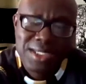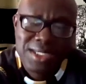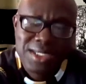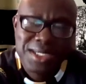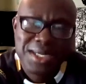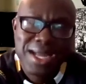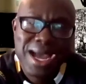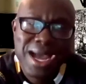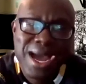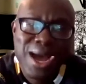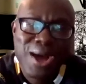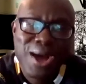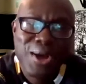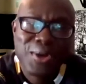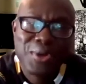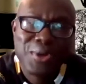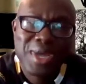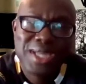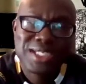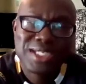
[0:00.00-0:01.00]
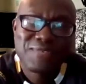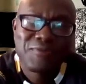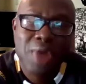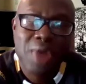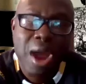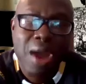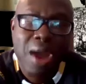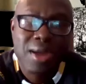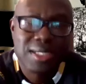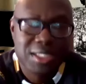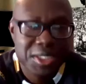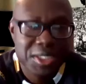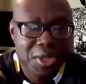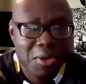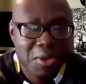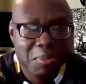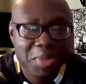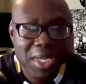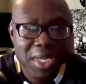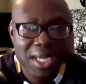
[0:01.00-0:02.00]
Now, as far as
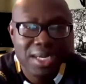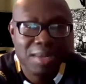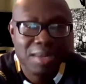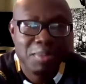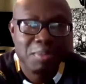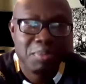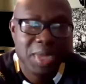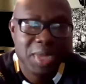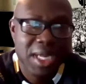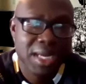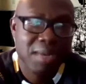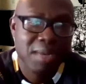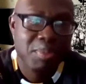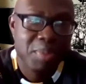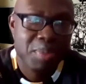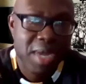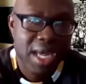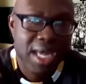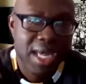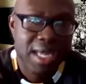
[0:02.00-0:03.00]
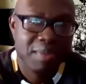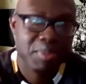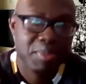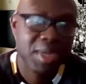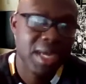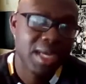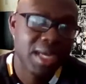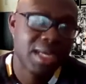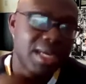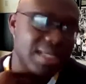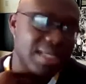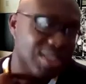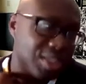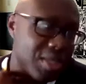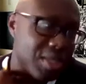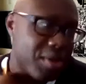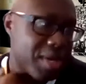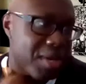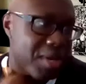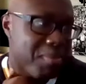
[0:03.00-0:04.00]
being a
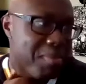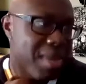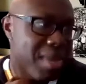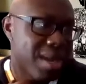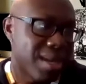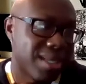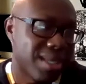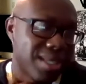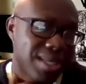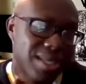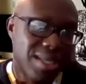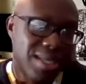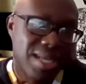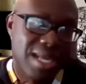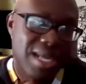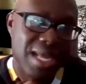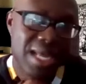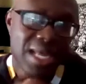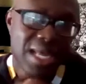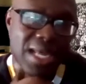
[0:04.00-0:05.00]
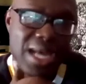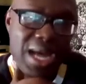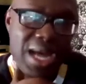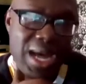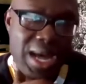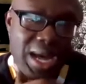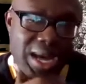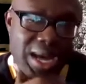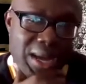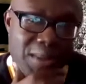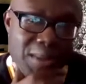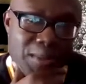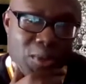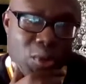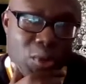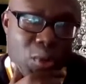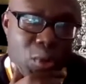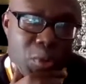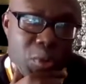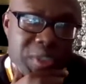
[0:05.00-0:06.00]
Nigerian American,
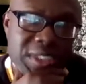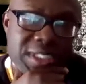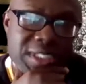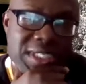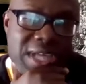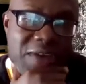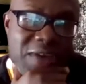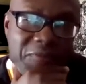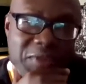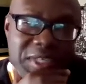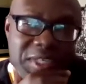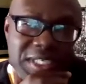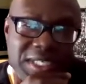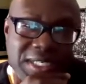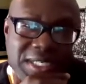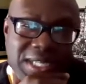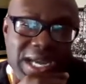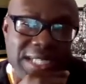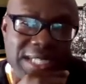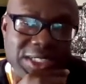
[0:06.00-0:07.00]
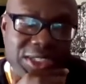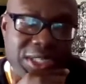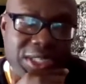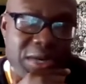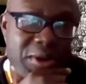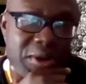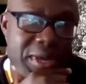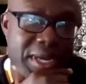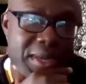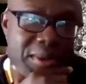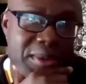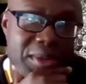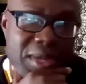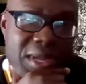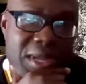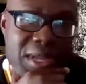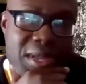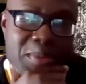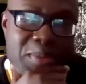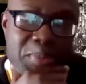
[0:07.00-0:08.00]
who's the toughest Nigerian
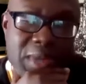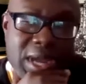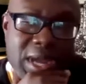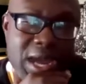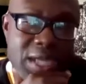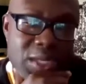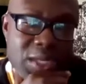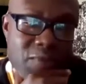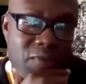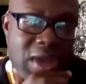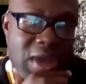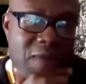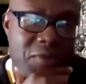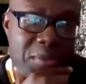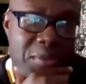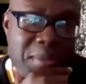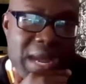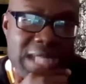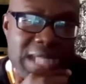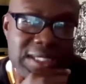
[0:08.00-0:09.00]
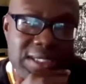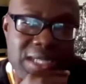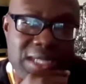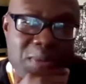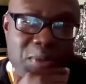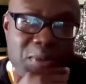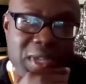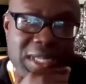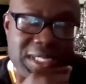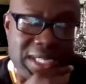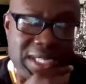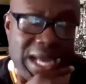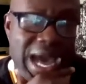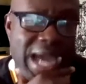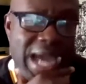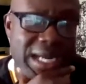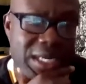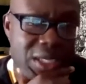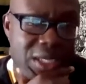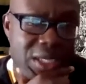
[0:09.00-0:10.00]
player you've ever matched up with? Is it
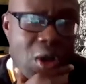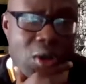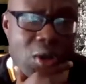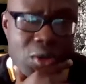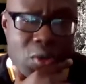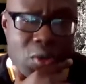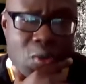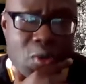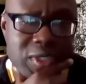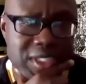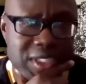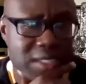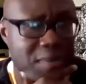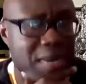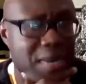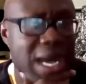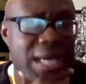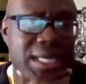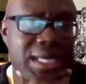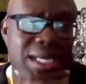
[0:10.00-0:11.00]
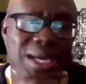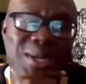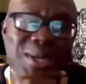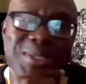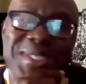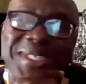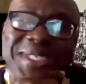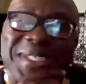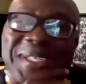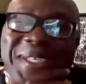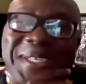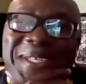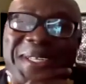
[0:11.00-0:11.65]
Ike Diogu or somebody else?